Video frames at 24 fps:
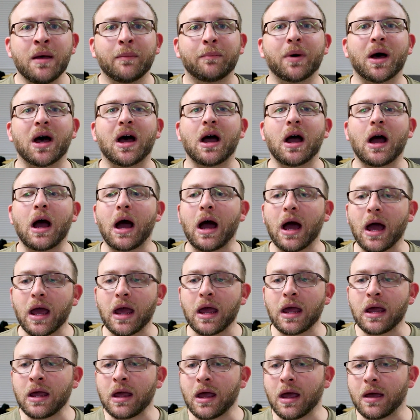but
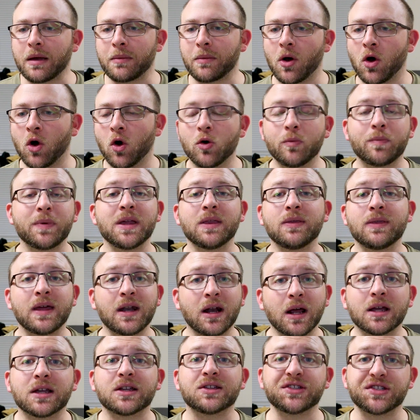I am hoping
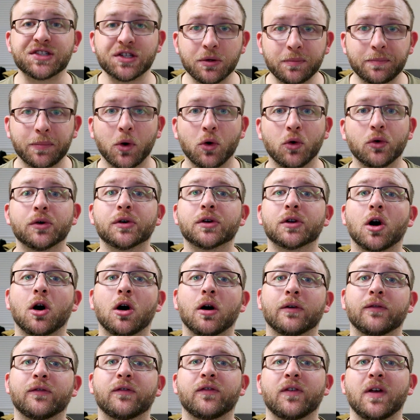that I can still pull it
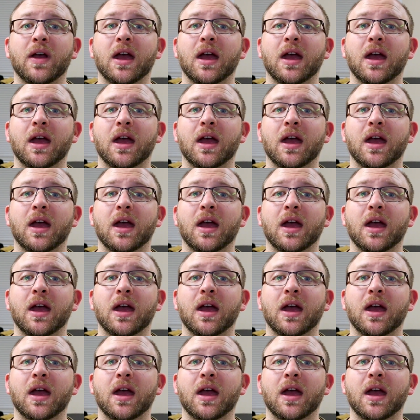off,